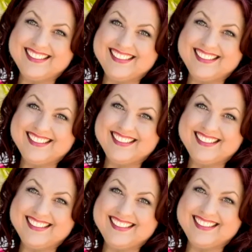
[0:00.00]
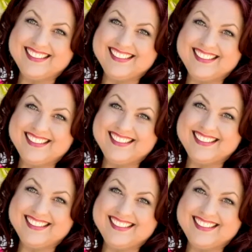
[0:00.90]

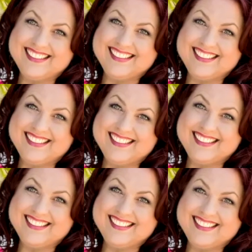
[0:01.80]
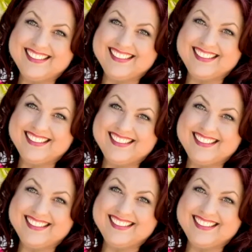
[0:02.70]

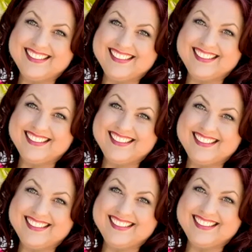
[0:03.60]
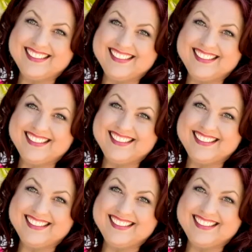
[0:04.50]

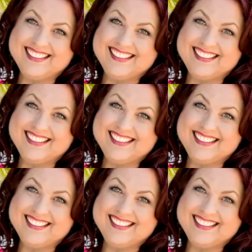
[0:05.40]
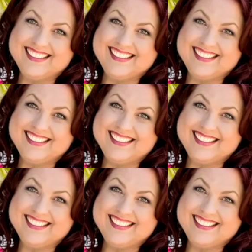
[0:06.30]

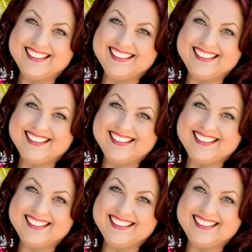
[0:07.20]
(silent)